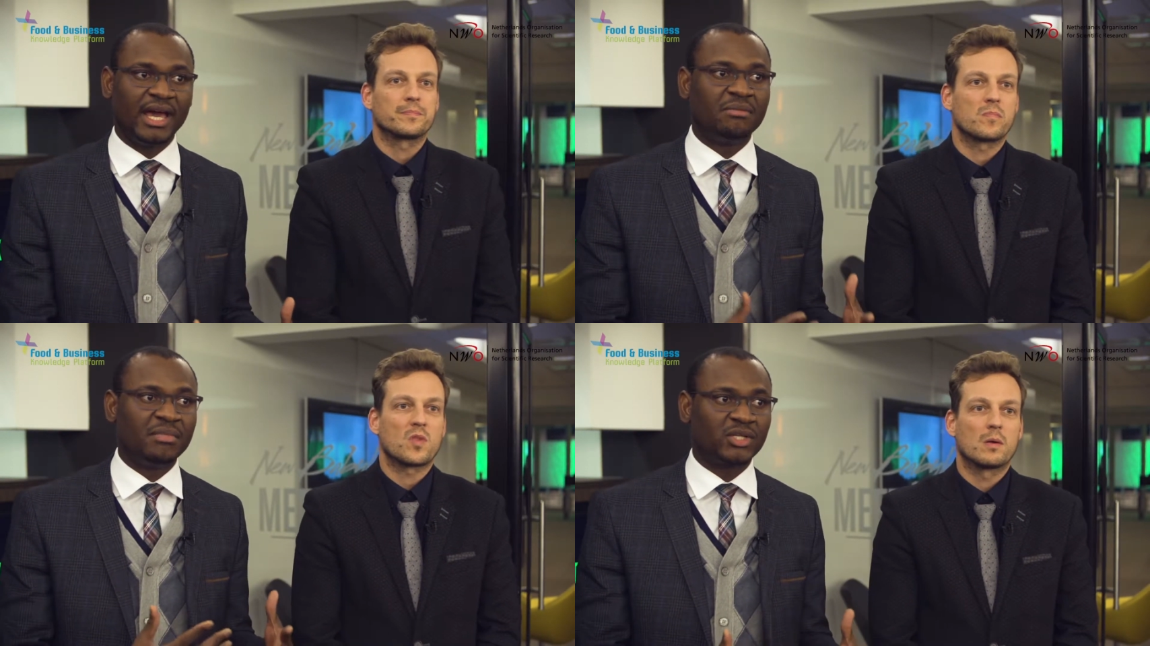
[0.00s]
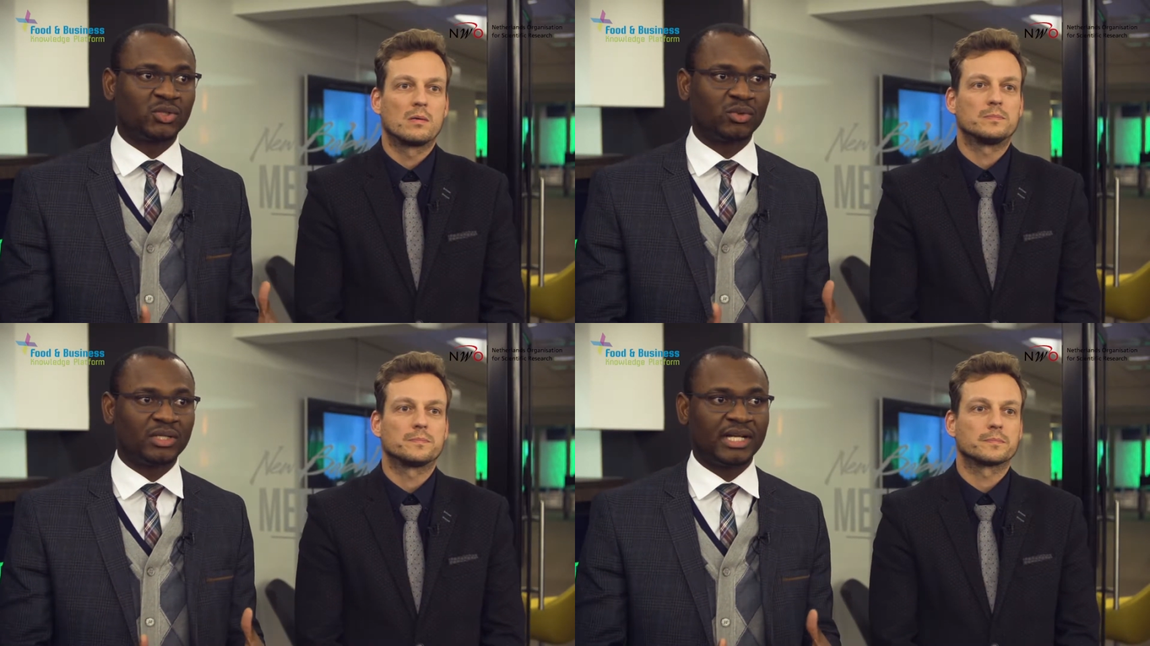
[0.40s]
Speaker 1: and make
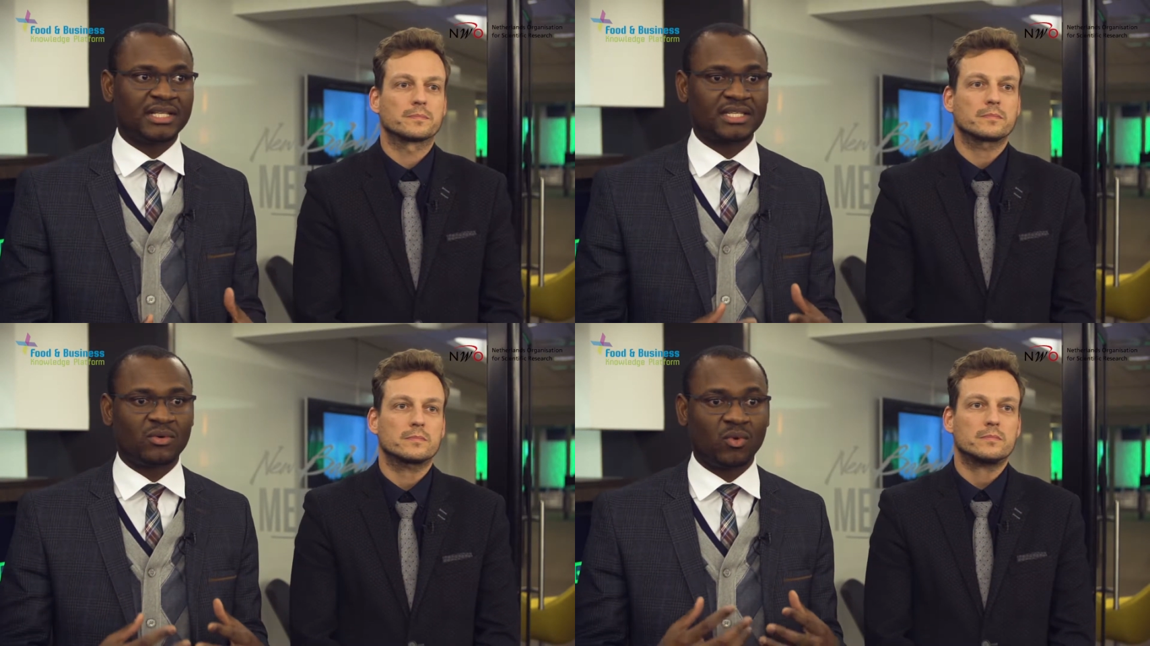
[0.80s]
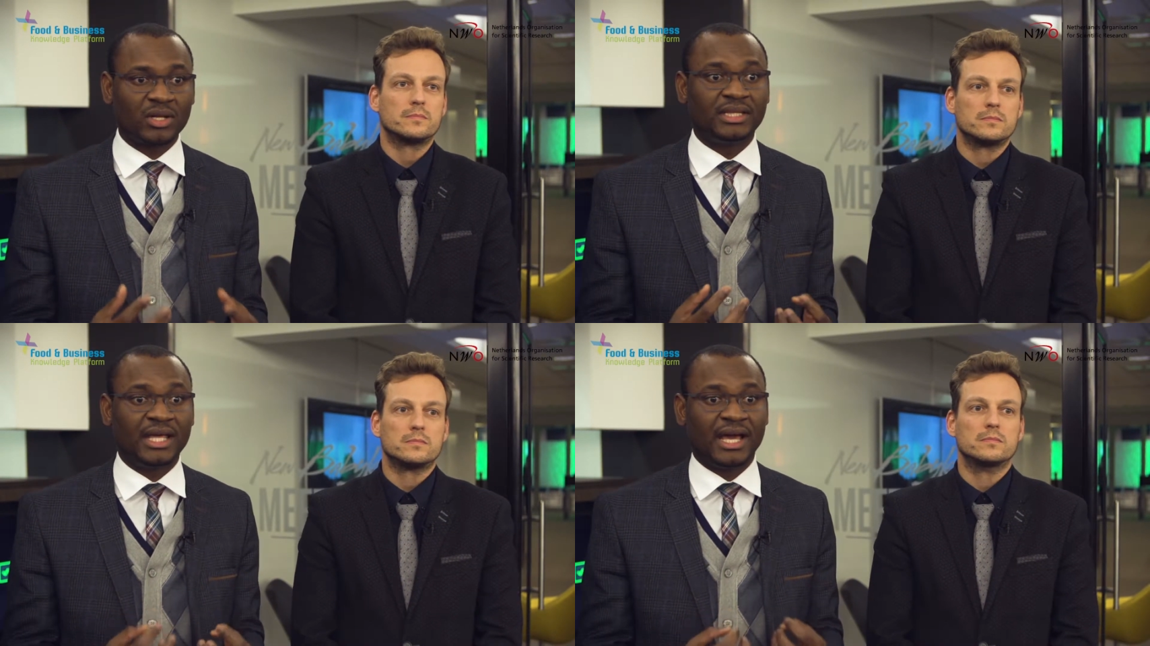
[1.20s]
sure that uh,
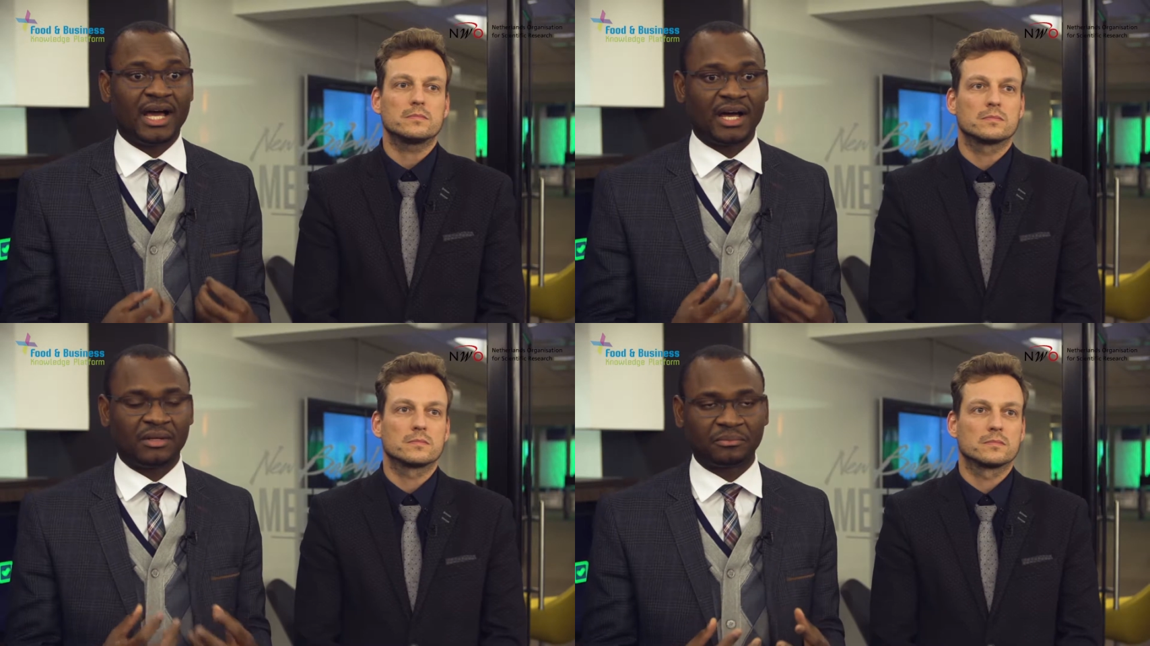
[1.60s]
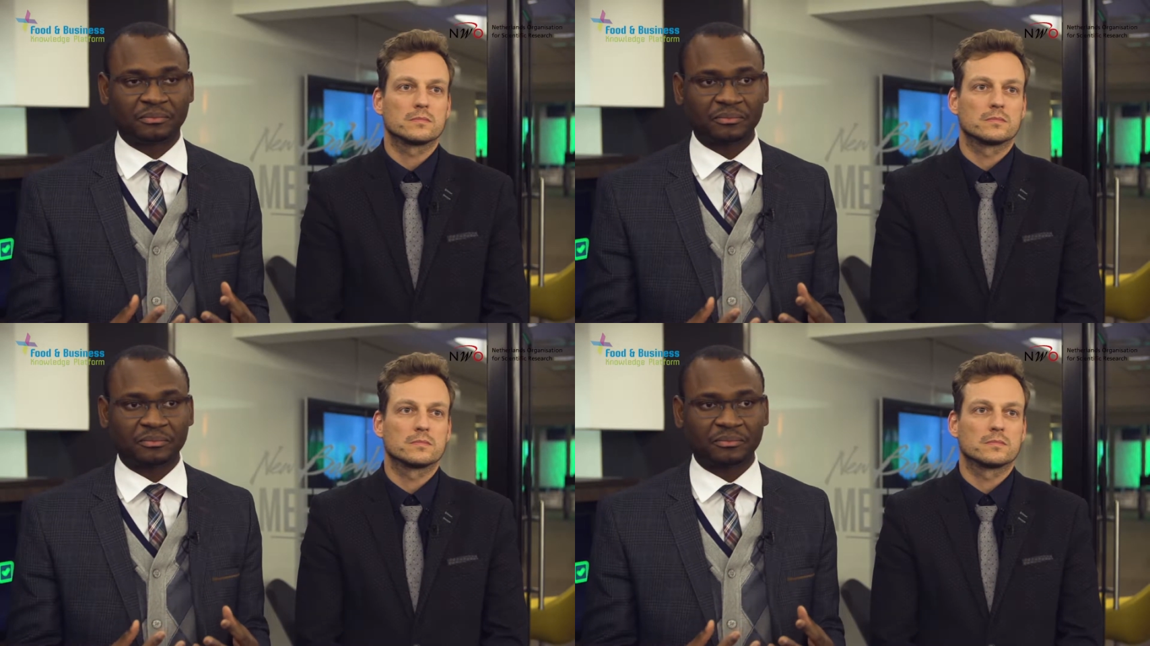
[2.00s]
what they are